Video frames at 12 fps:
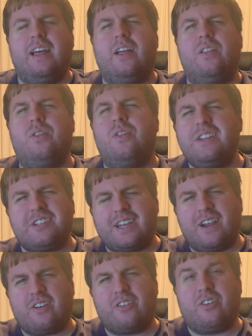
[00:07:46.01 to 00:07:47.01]
This
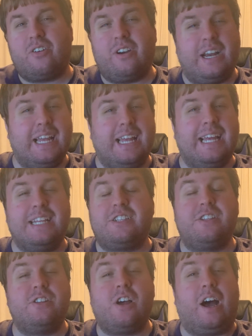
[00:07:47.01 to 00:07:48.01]
character is
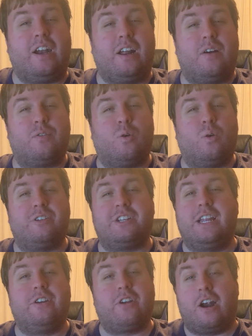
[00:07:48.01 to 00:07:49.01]
not, of course,
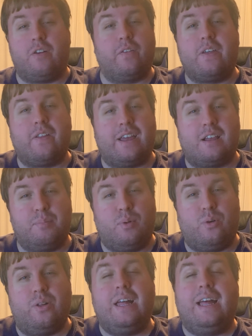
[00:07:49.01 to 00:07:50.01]
entirely
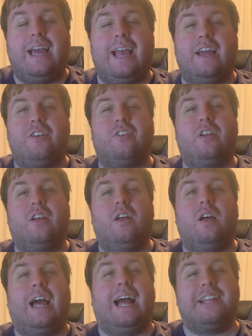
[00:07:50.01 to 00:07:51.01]
likable, and
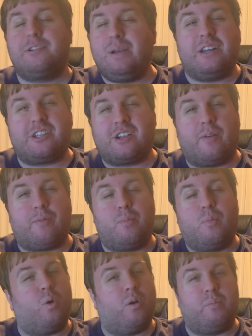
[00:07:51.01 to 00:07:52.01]
as we discover
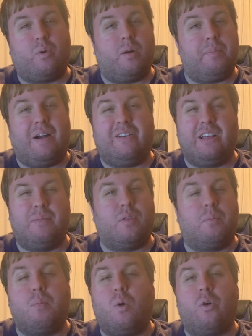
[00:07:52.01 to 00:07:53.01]
more and more about him, the
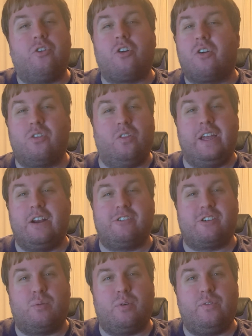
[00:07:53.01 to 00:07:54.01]
more dark layers
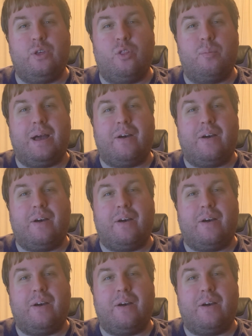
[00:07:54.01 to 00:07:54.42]
are revealed about